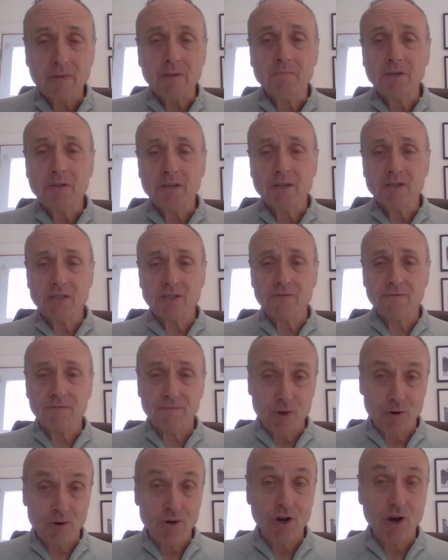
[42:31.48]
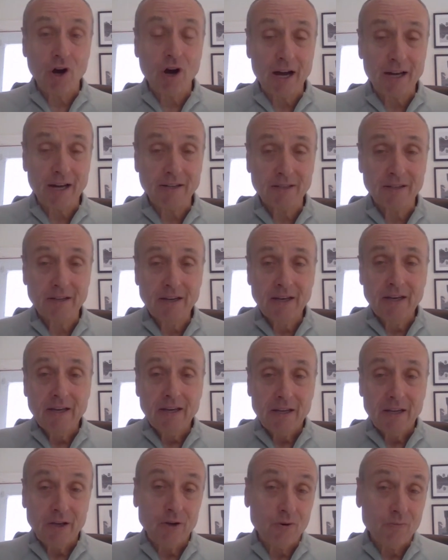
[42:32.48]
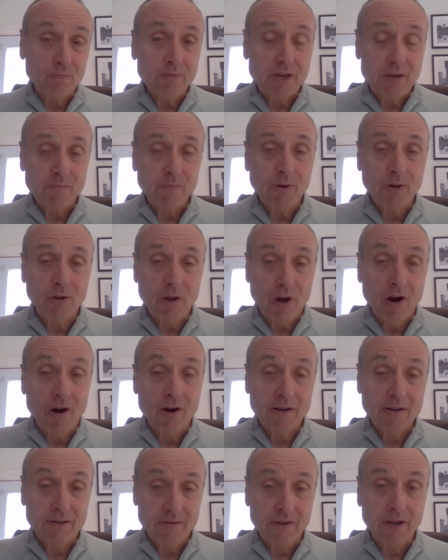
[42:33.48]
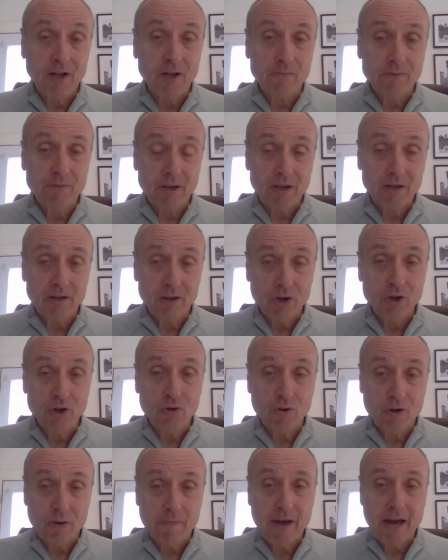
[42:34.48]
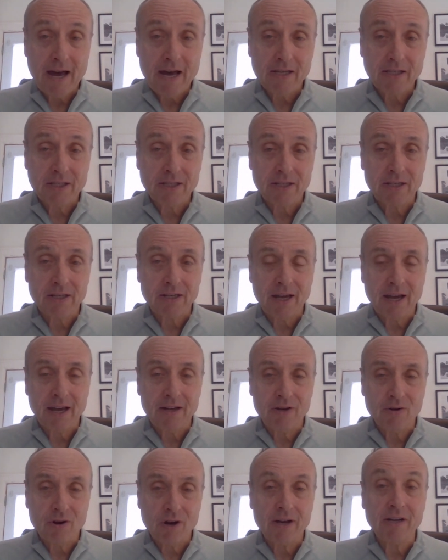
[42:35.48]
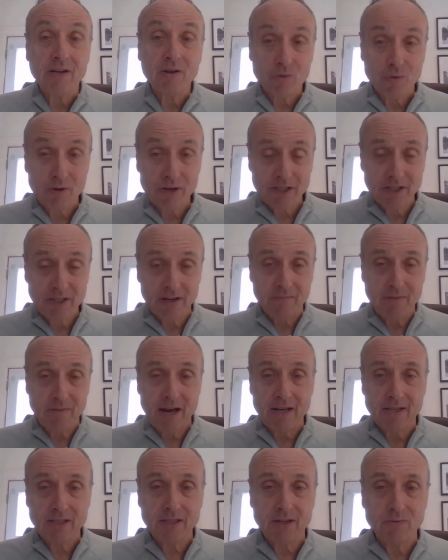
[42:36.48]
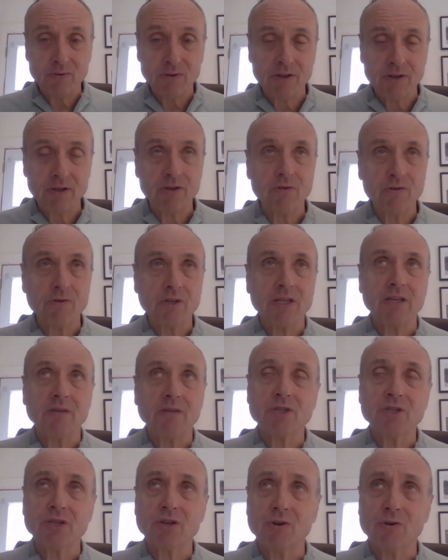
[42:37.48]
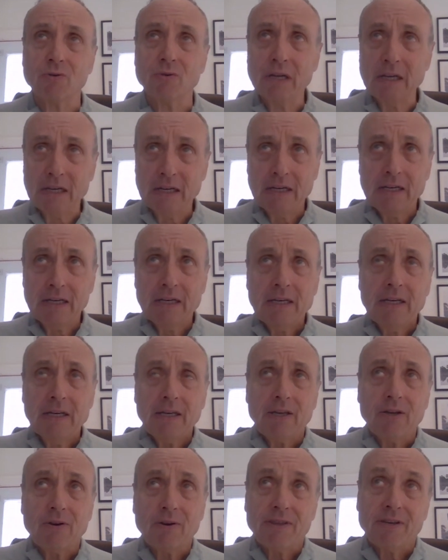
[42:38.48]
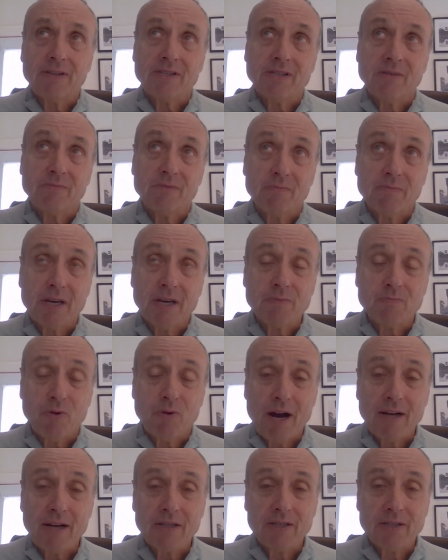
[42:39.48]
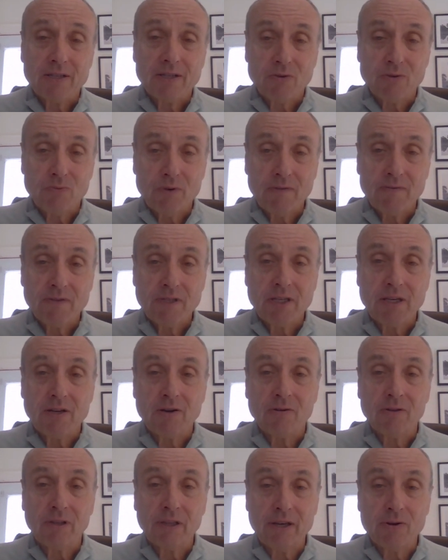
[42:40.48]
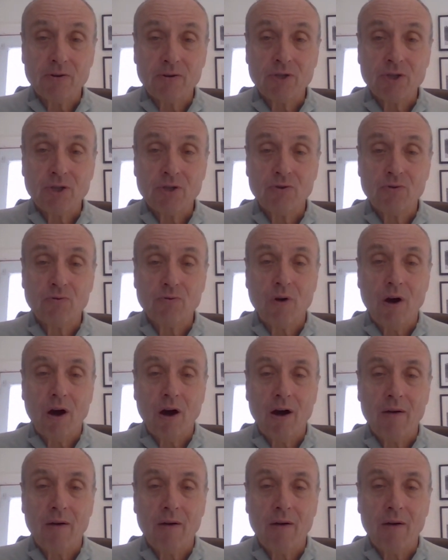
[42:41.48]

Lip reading: Because if you're not, people aren't developing new capacity and you're not increasing capacity within your team. So, I think some of the best practices that we've seen are leaders who,